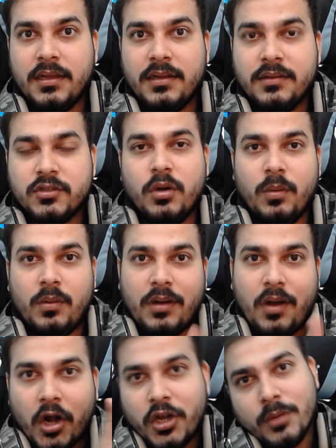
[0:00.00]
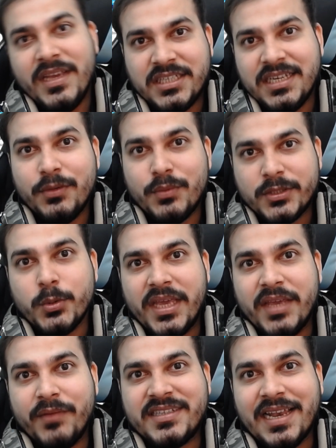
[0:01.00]
So automation he was
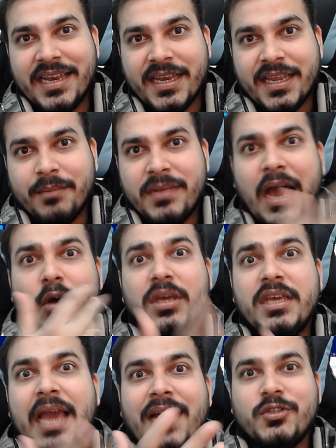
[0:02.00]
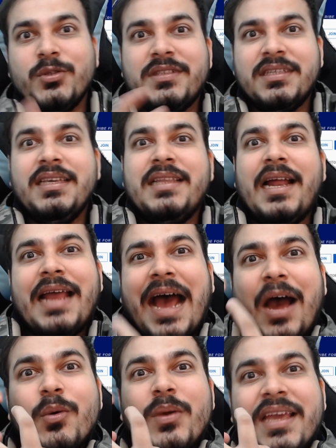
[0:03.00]
doing with Selenium. Now he has to see that
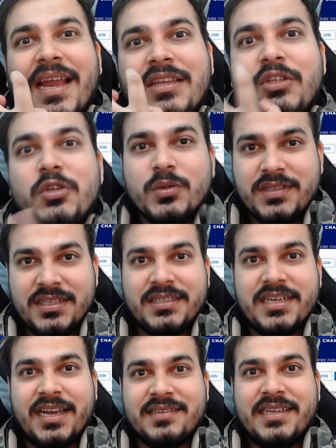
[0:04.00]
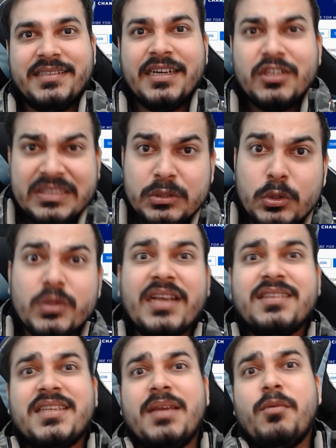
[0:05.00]
how he can use this data science and do the
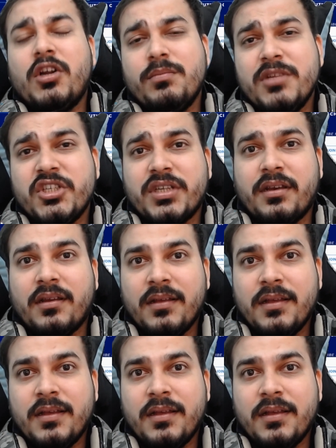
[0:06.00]
same automation.